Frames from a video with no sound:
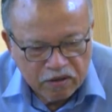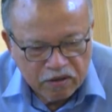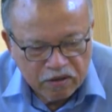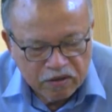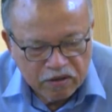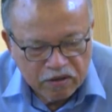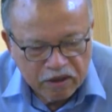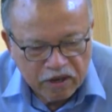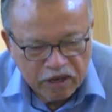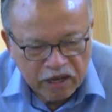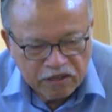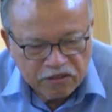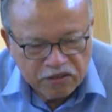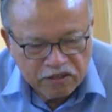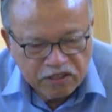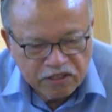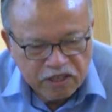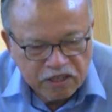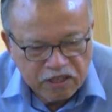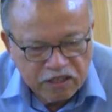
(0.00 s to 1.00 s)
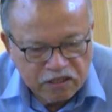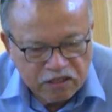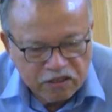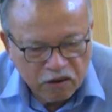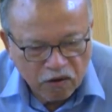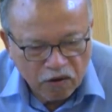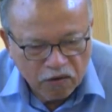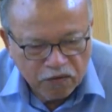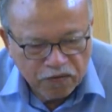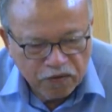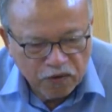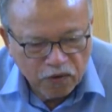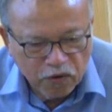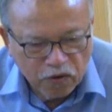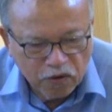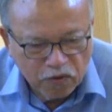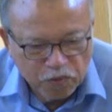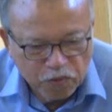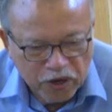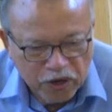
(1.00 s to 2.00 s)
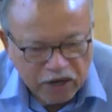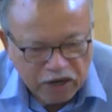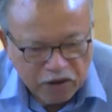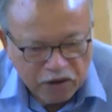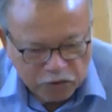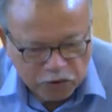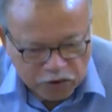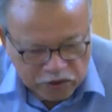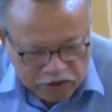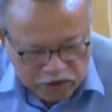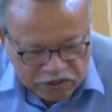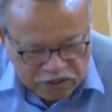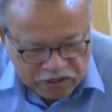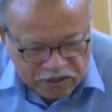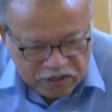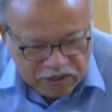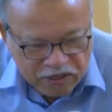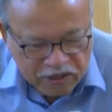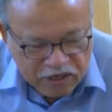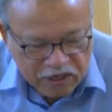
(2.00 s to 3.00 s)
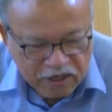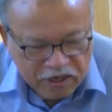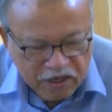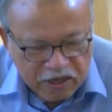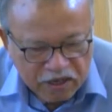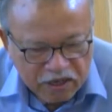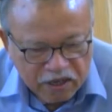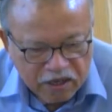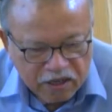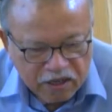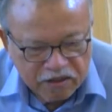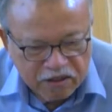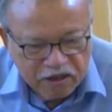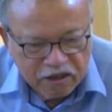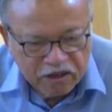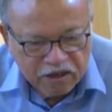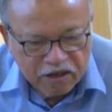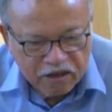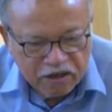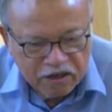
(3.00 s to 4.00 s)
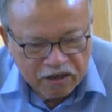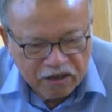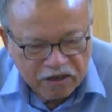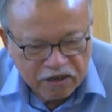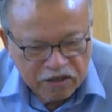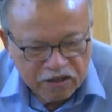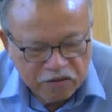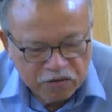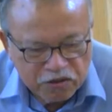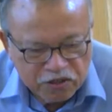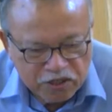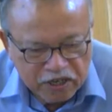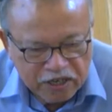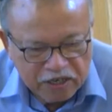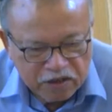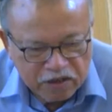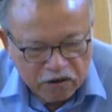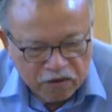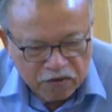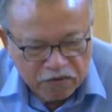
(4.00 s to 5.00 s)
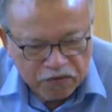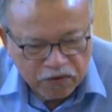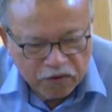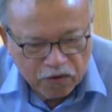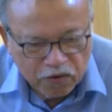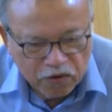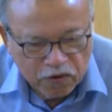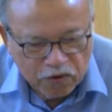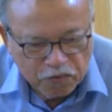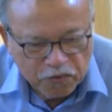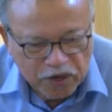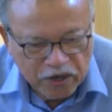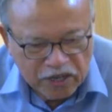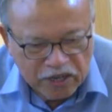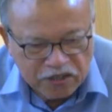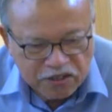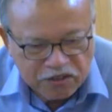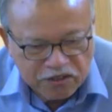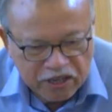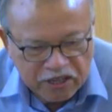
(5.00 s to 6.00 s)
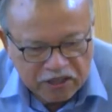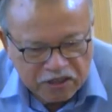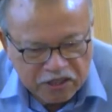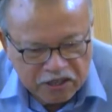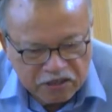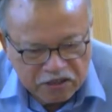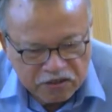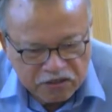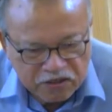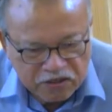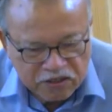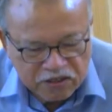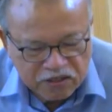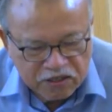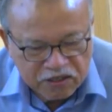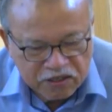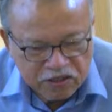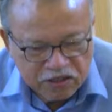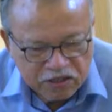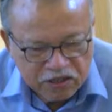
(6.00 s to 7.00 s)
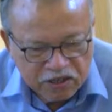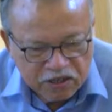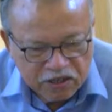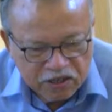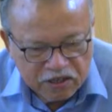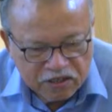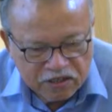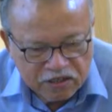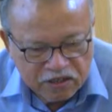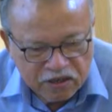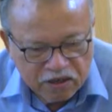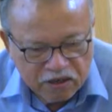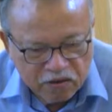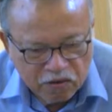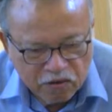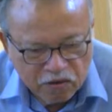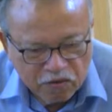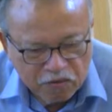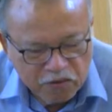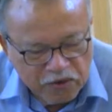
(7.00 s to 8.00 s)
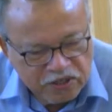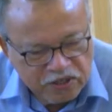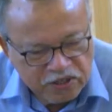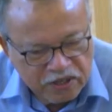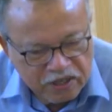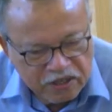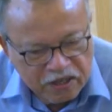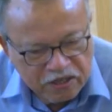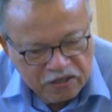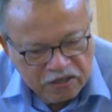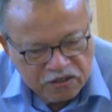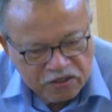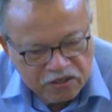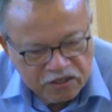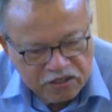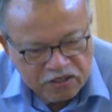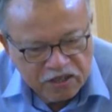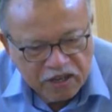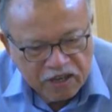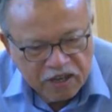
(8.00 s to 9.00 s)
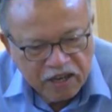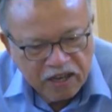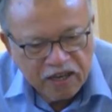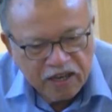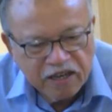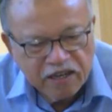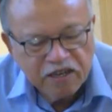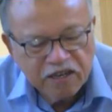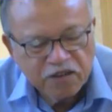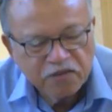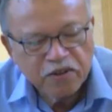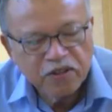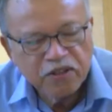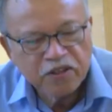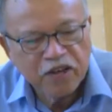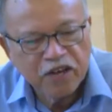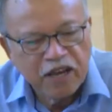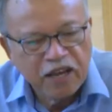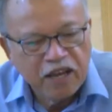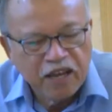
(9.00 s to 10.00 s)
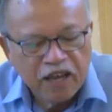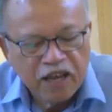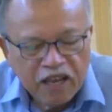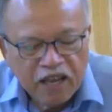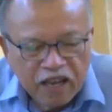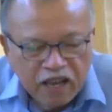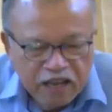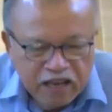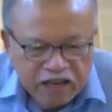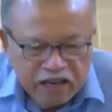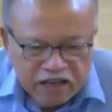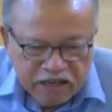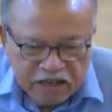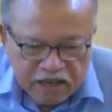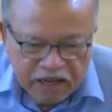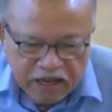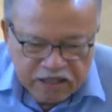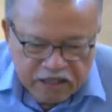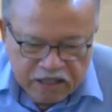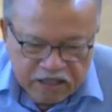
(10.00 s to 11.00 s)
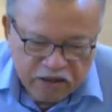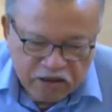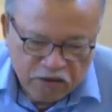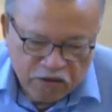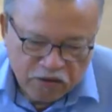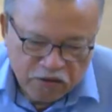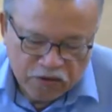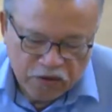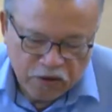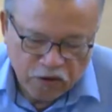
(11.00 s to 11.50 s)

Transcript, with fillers: the existence of all Malay words, the usage of all Malay sentences, all Malay sentences, and even the handwriting of the